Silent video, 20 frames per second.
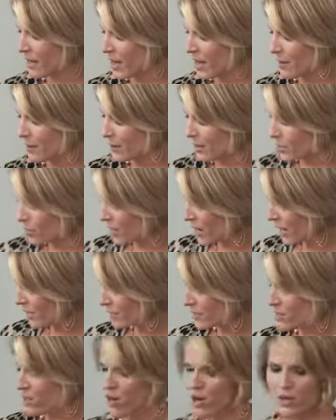I want you
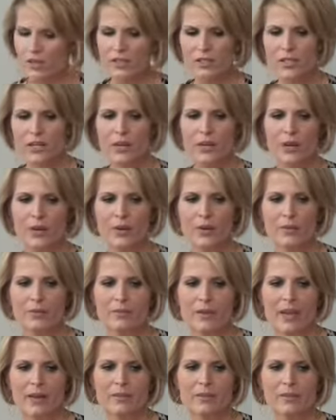guys to also
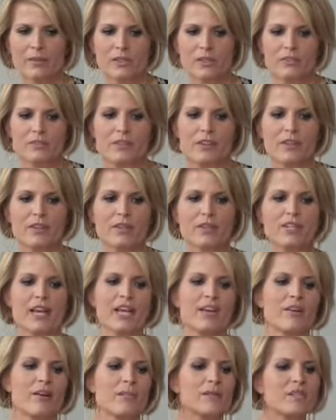be able to feel the
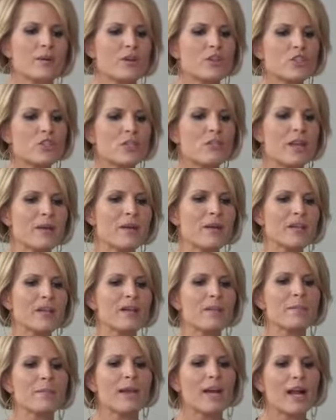day cream. So I want you maybe to
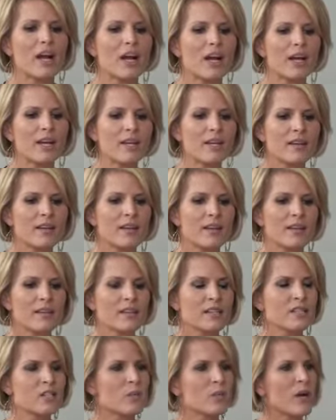compare it
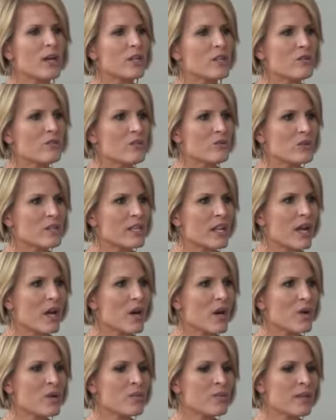to what you use at
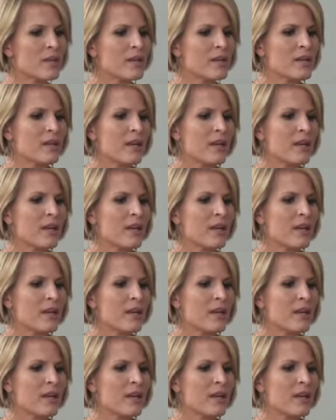home.